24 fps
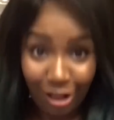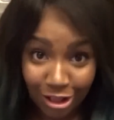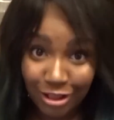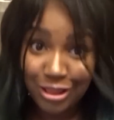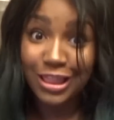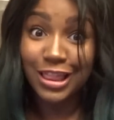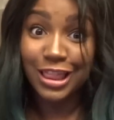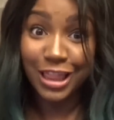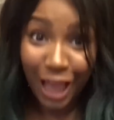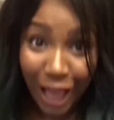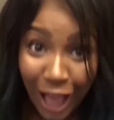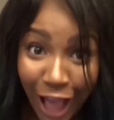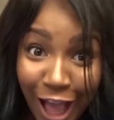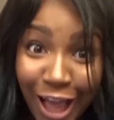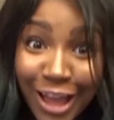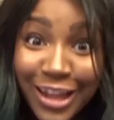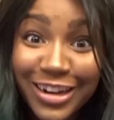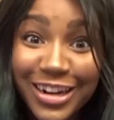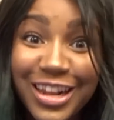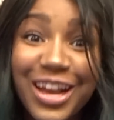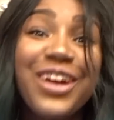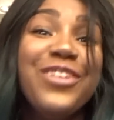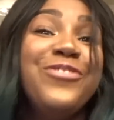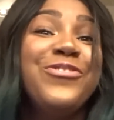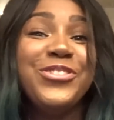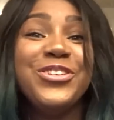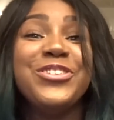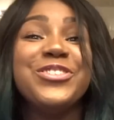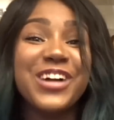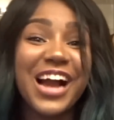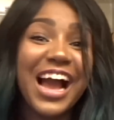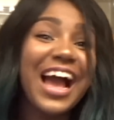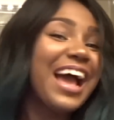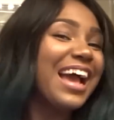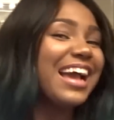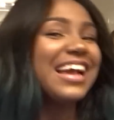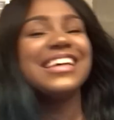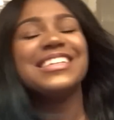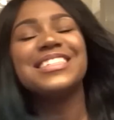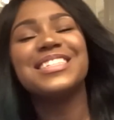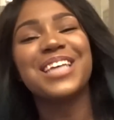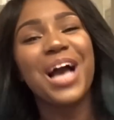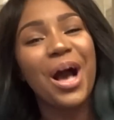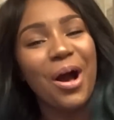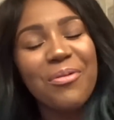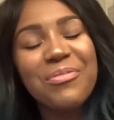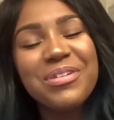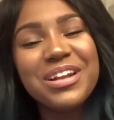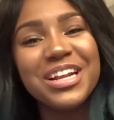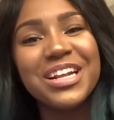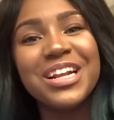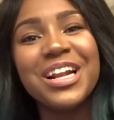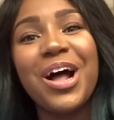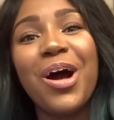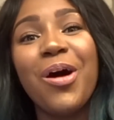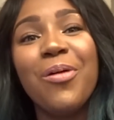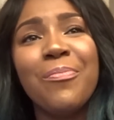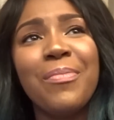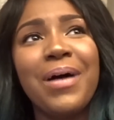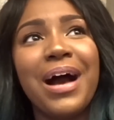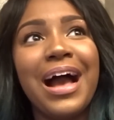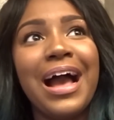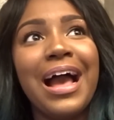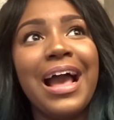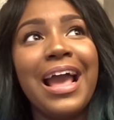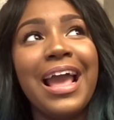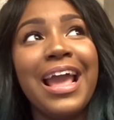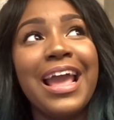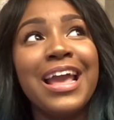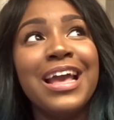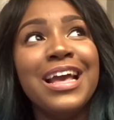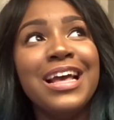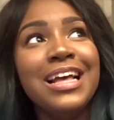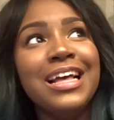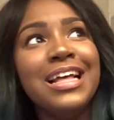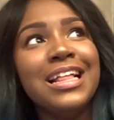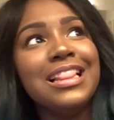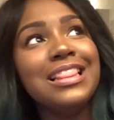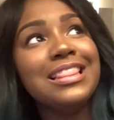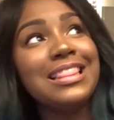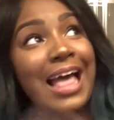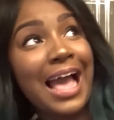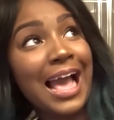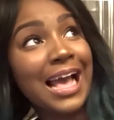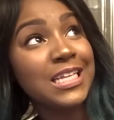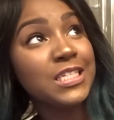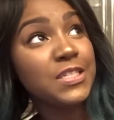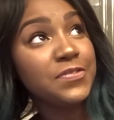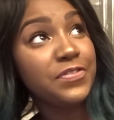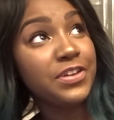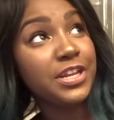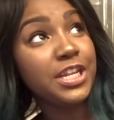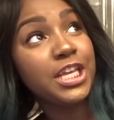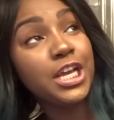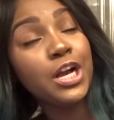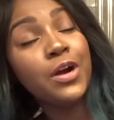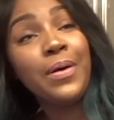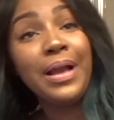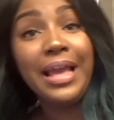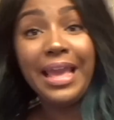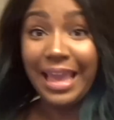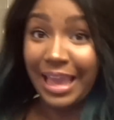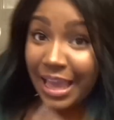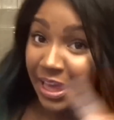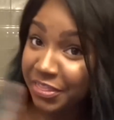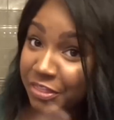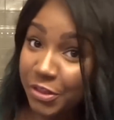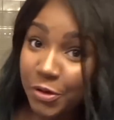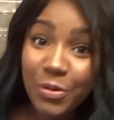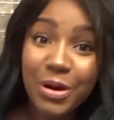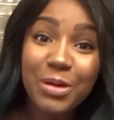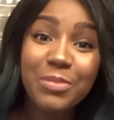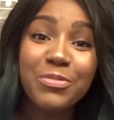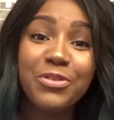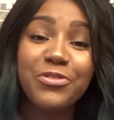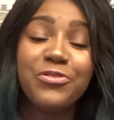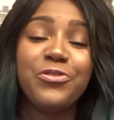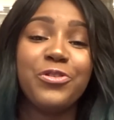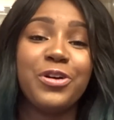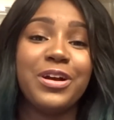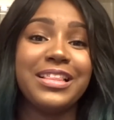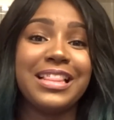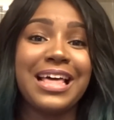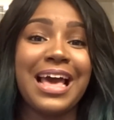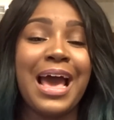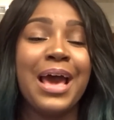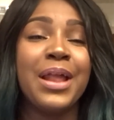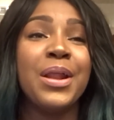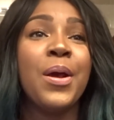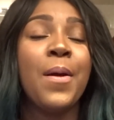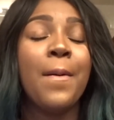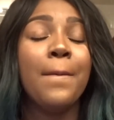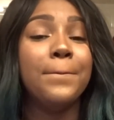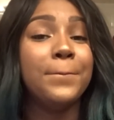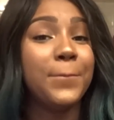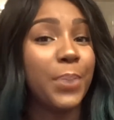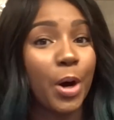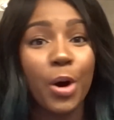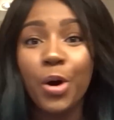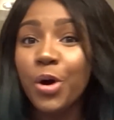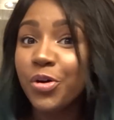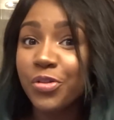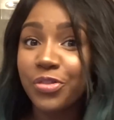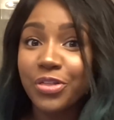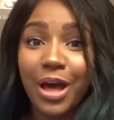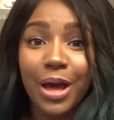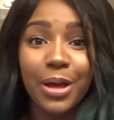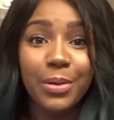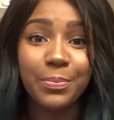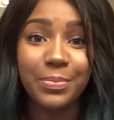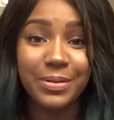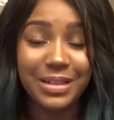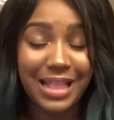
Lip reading: lot of you guys commented on my last video and the one before that, both on